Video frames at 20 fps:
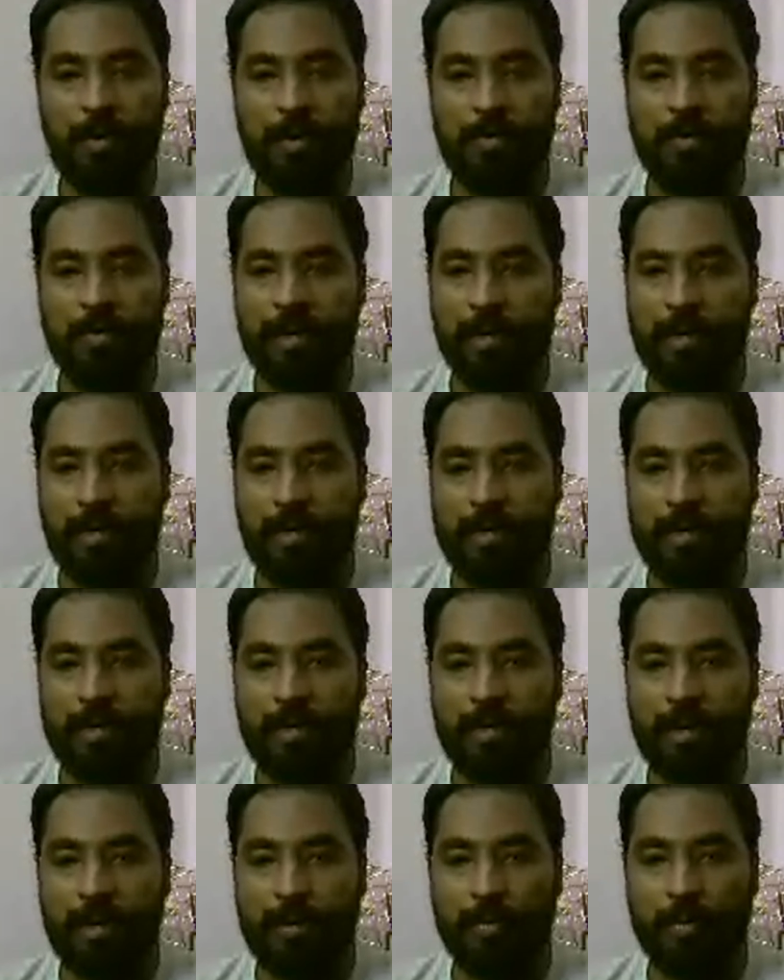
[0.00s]
But
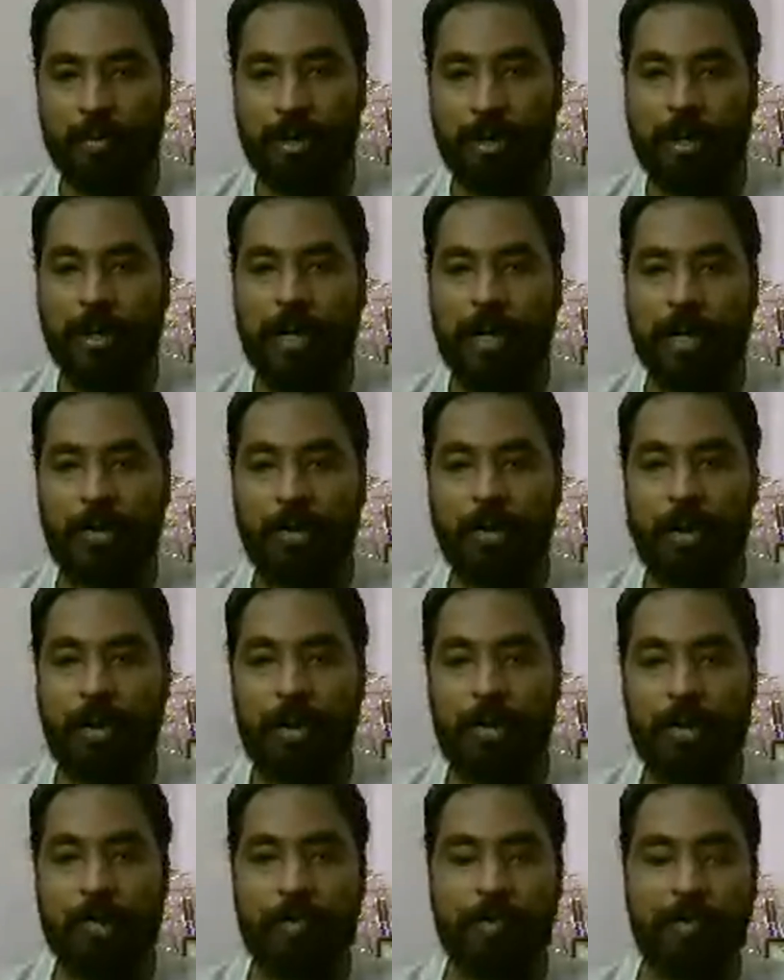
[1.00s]
what I
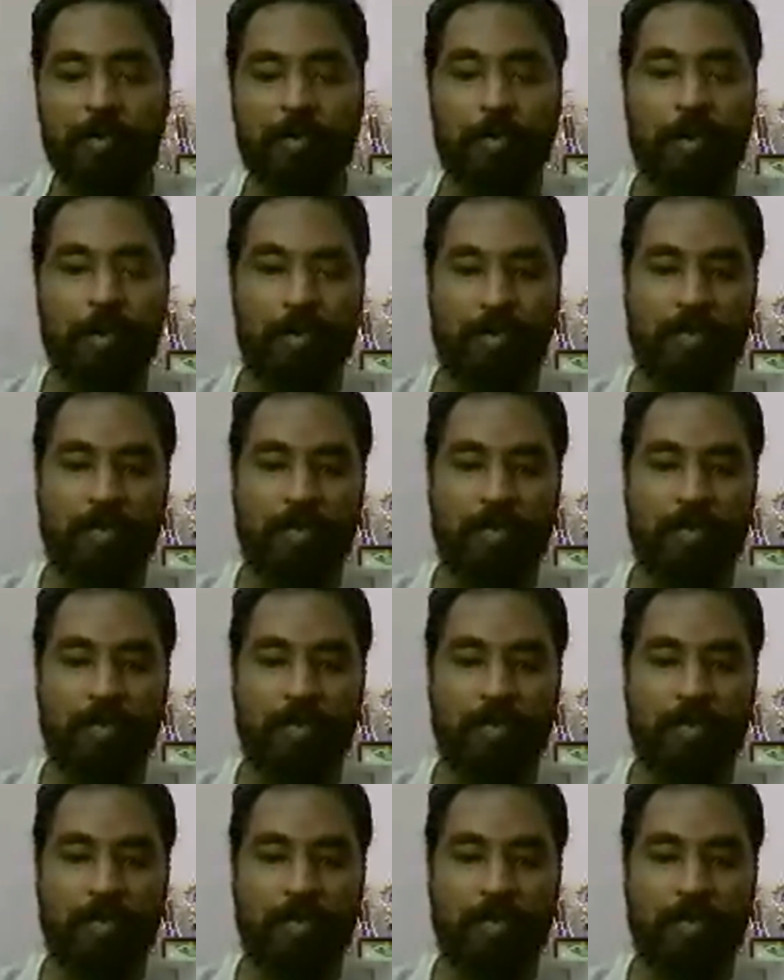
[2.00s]
got before